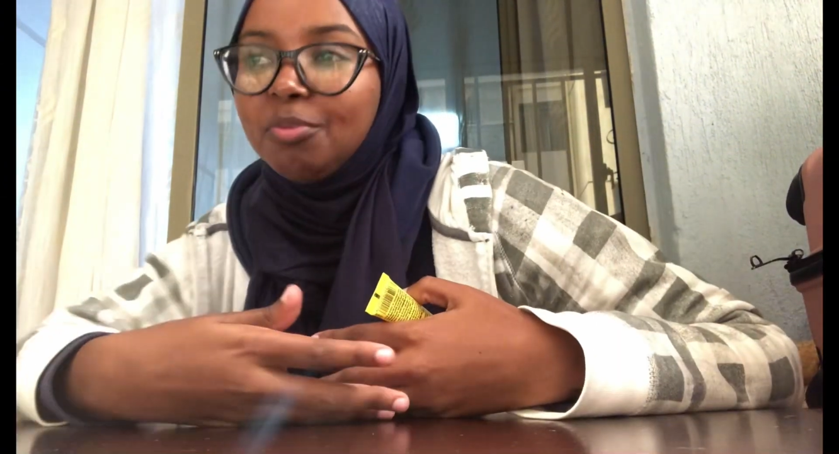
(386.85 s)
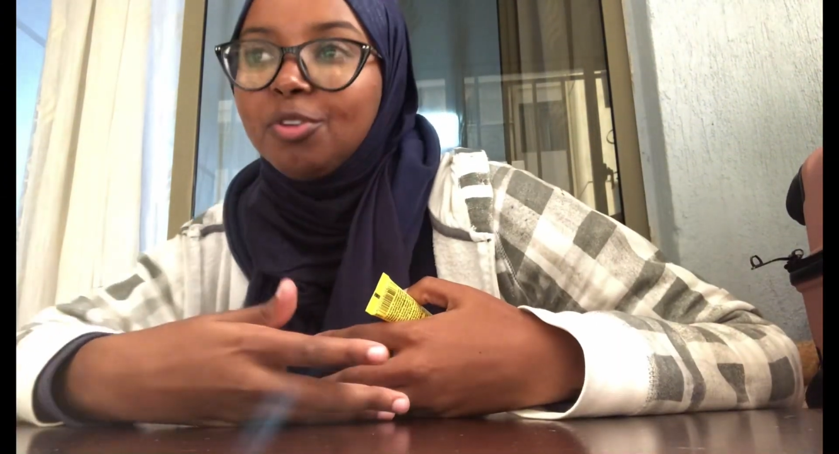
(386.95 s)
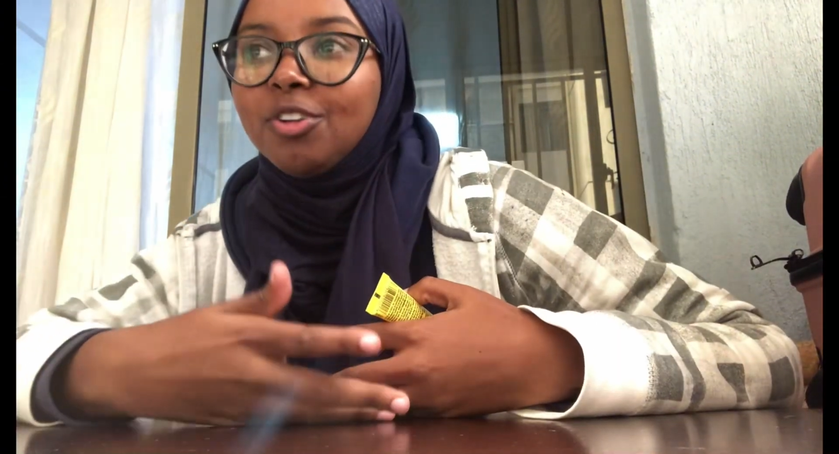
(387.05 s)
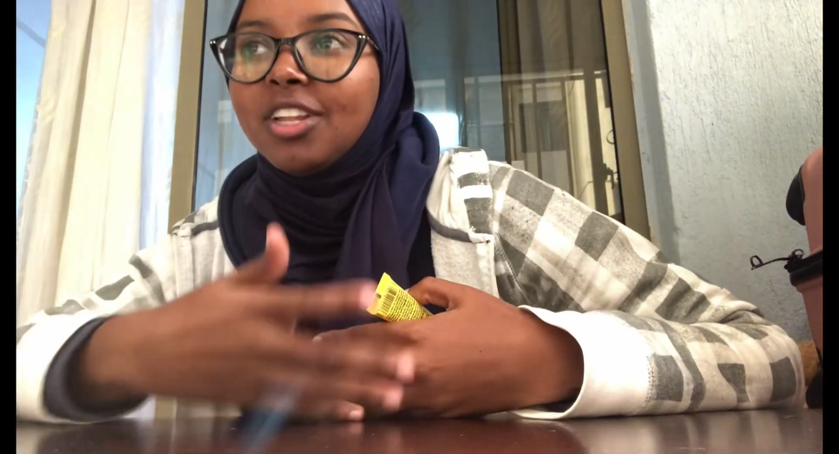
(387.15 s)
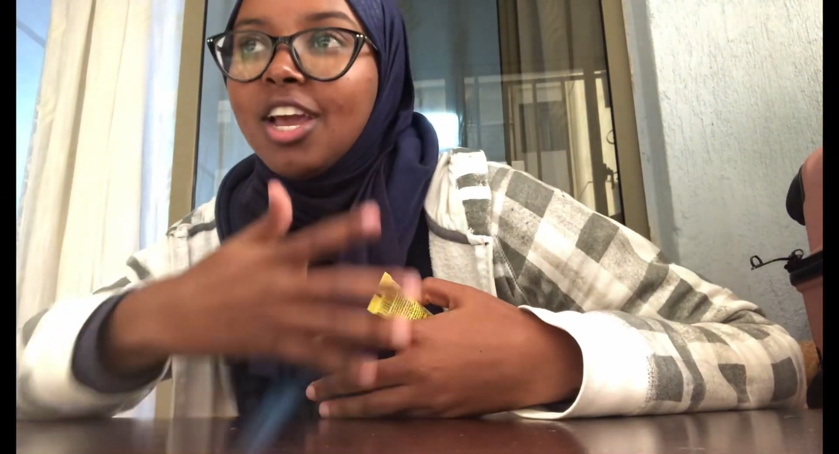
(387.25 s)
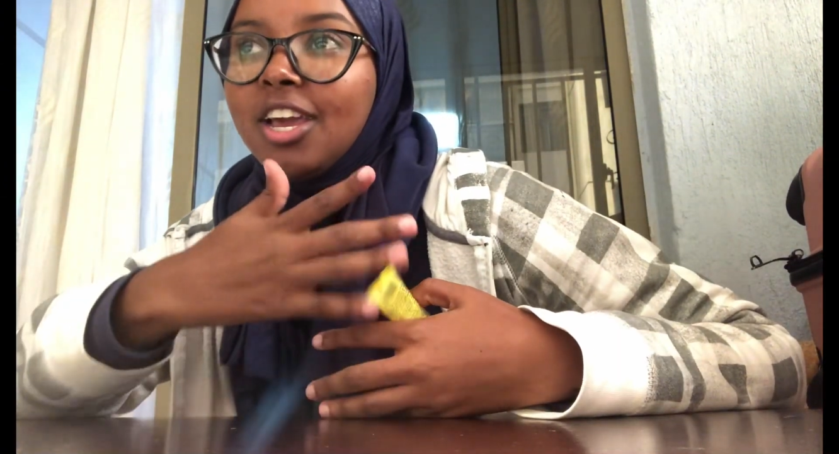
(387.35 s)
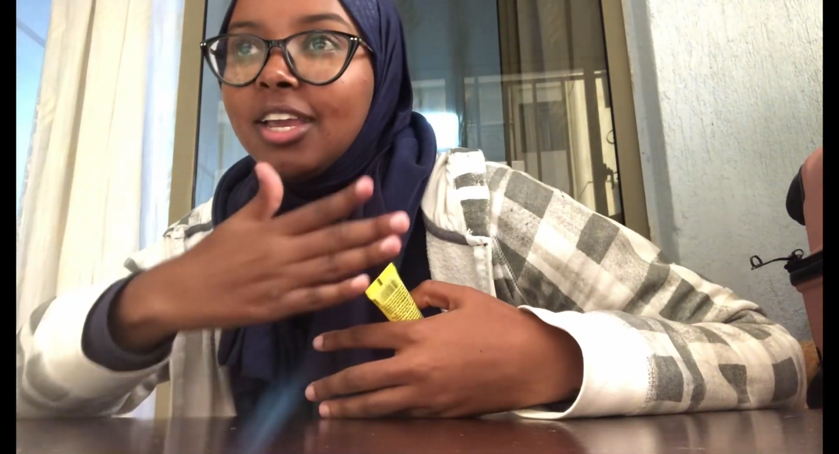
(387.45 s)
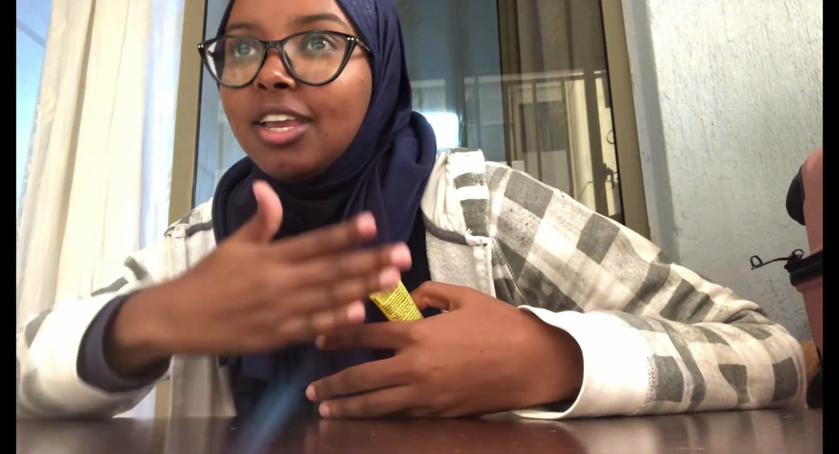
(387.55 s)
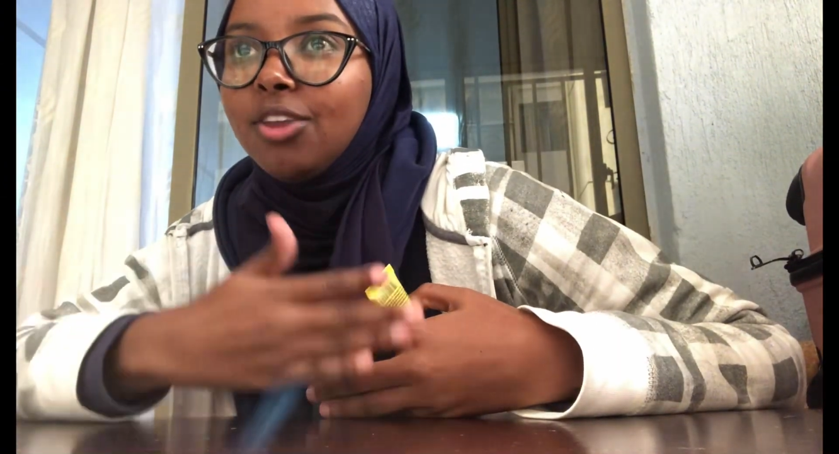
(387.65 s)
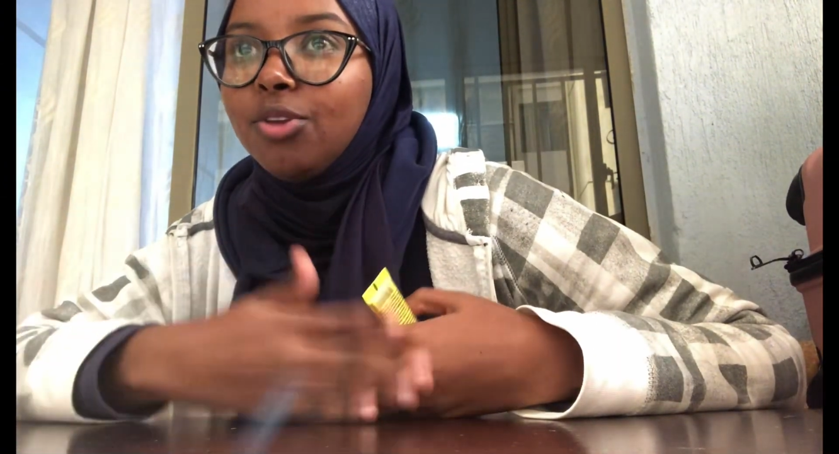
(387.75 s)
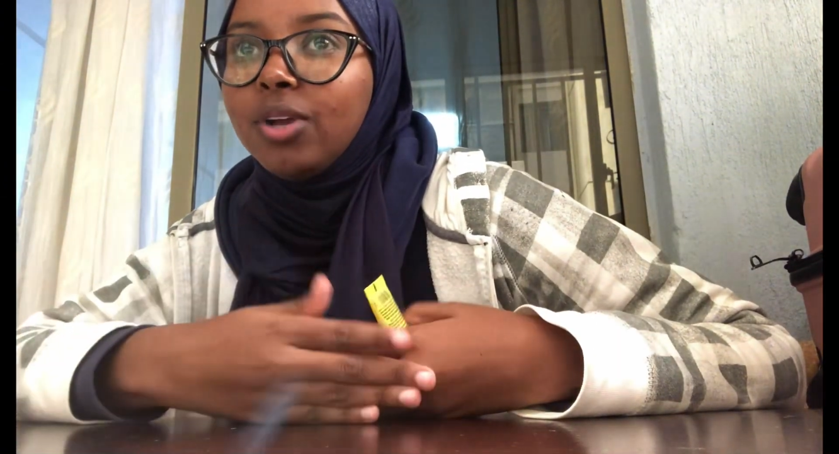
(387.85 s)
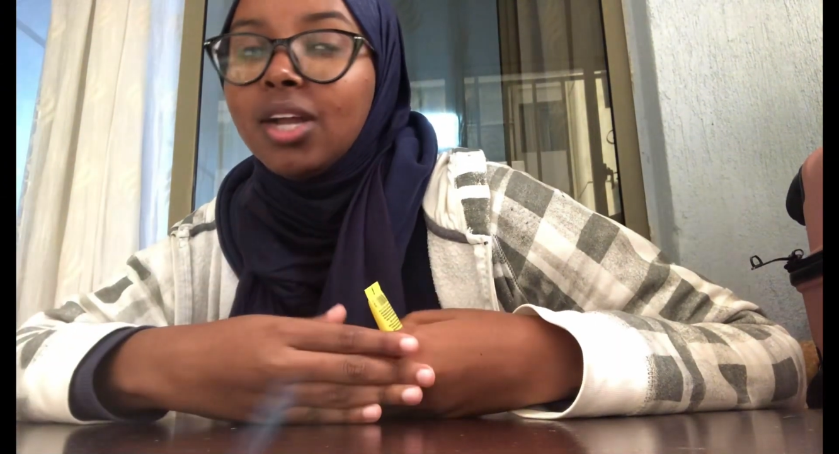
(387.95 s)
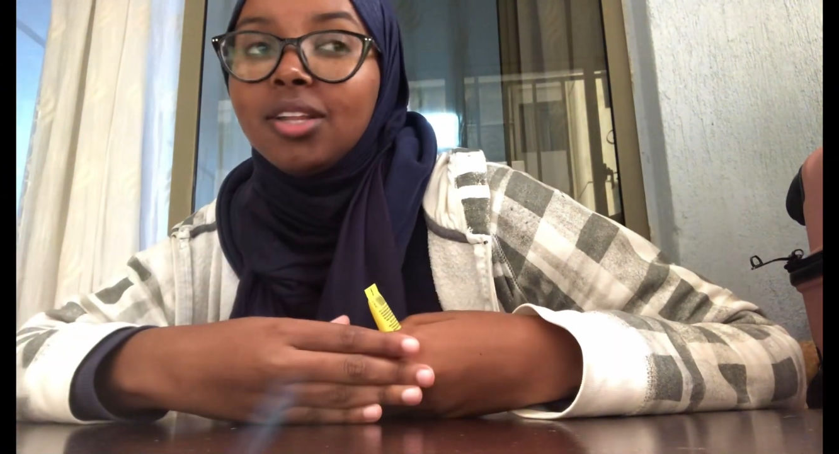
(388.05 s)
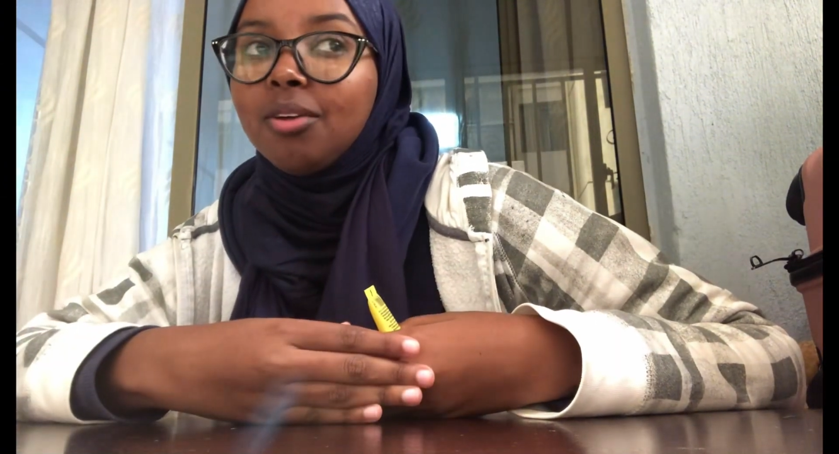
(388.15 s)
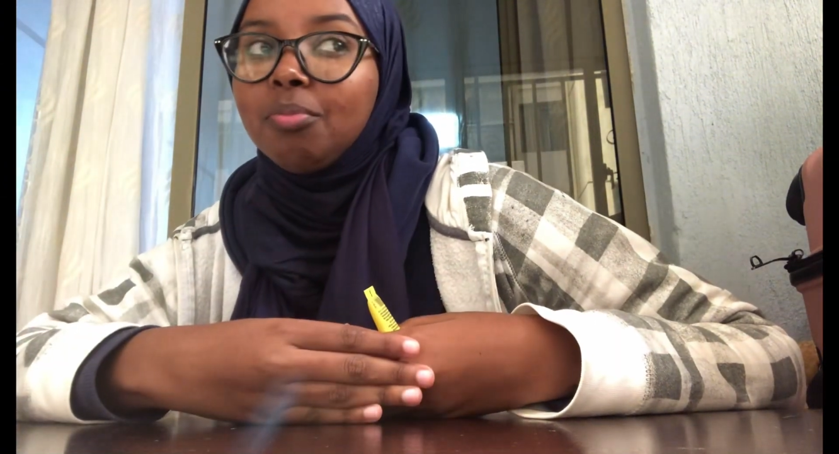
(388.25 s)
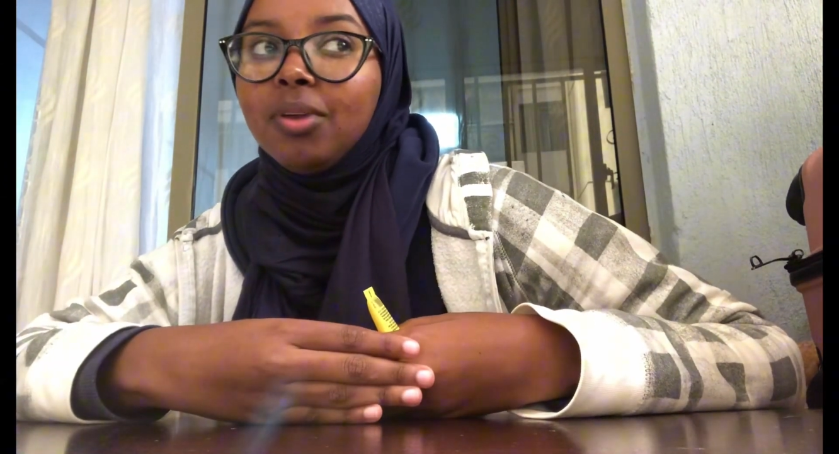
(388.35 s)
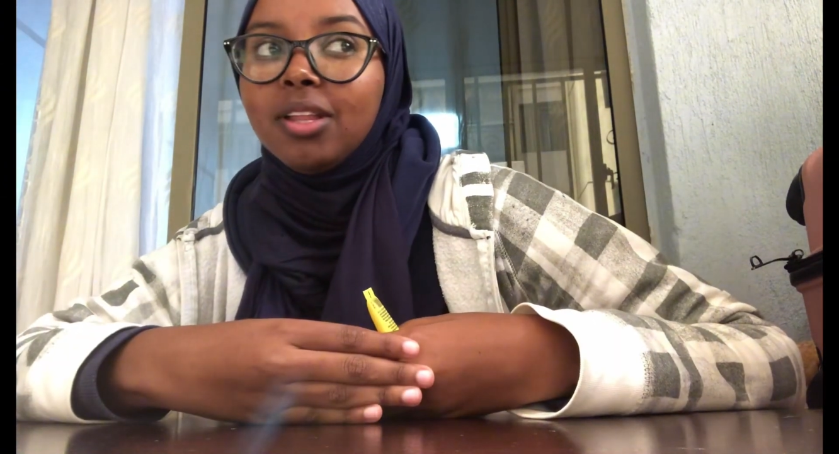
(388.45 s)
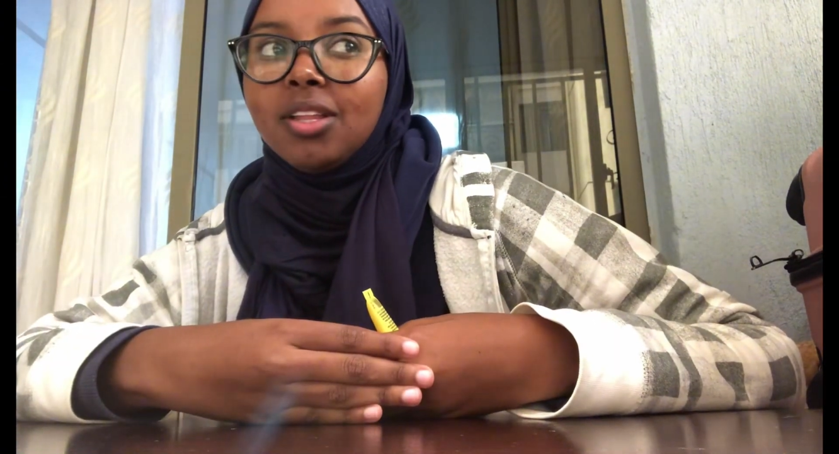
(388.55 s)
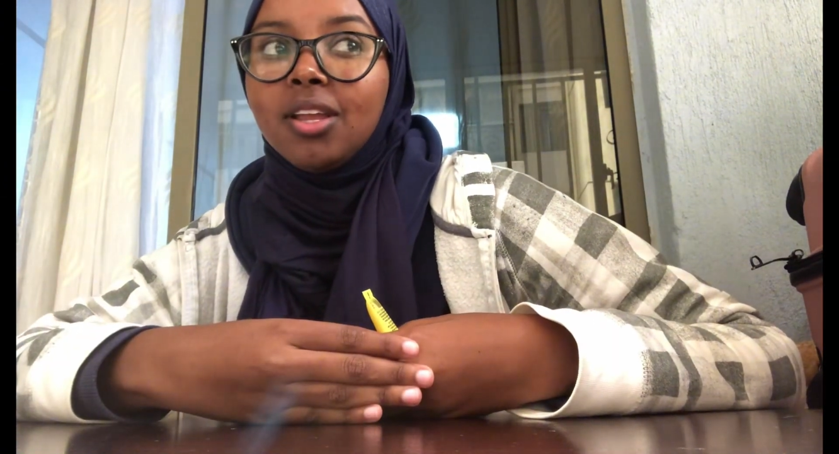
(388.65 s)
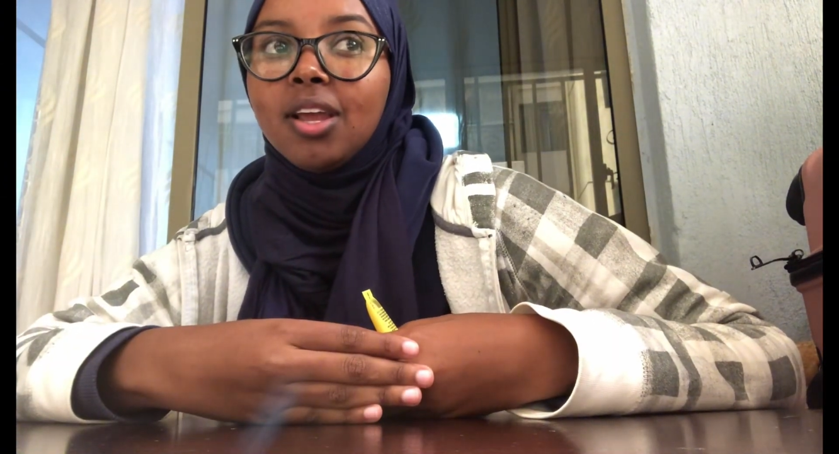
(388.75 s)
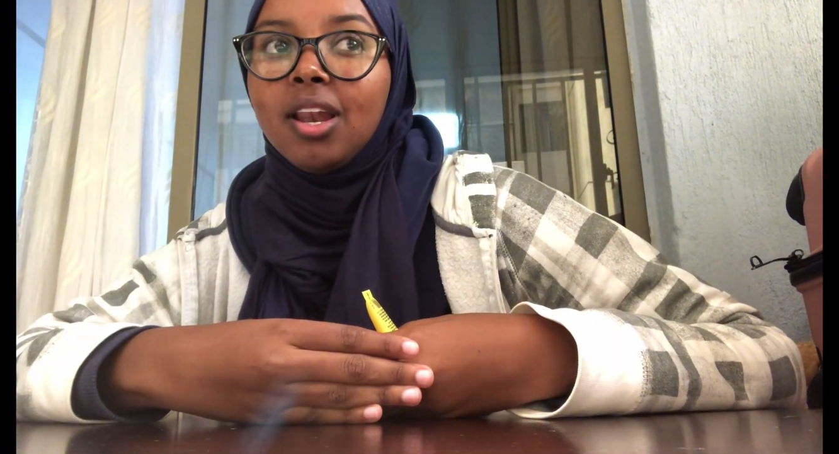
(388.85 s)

because you guys are amazing.